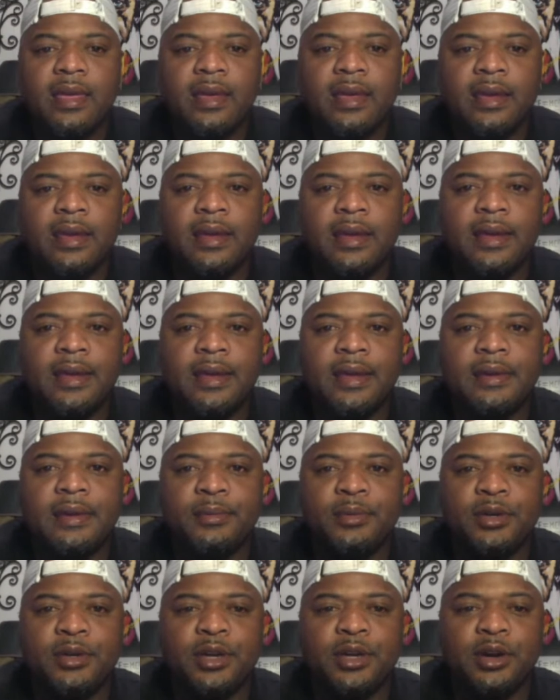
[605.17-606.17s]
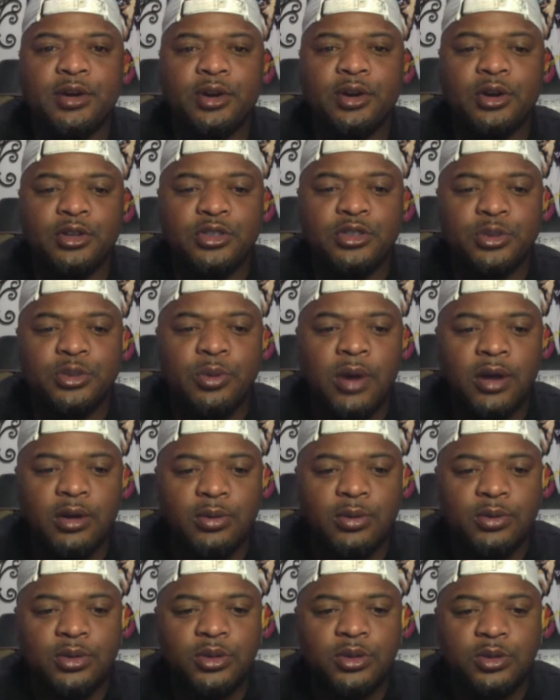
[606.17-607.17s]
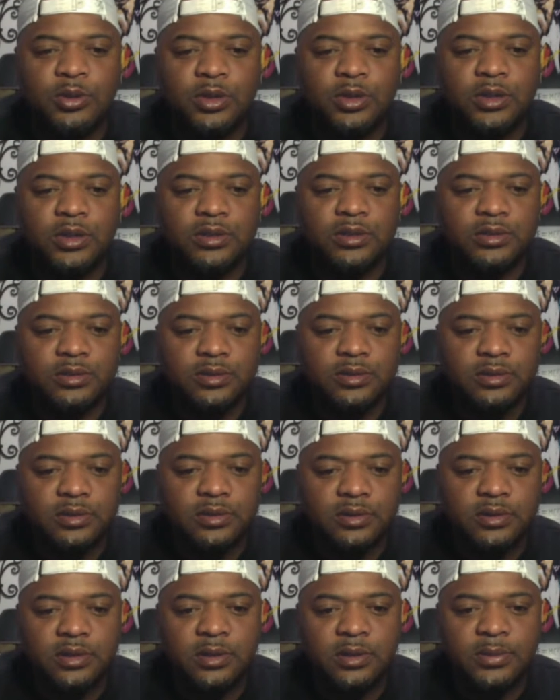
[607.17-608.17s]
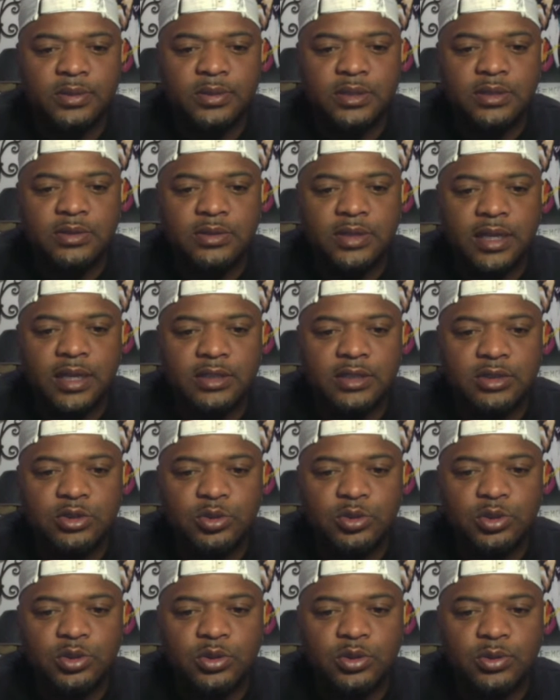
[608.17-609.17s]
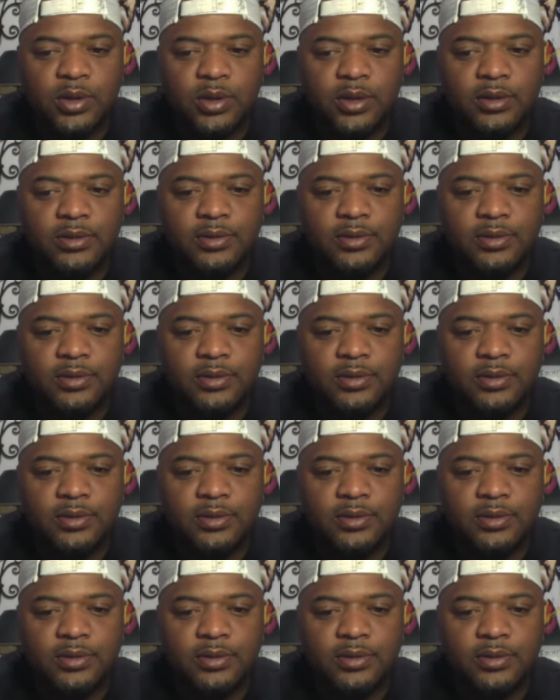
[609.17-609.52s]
and we'll go to Herschel Walker real quick. Let me see. It's like a 223, right?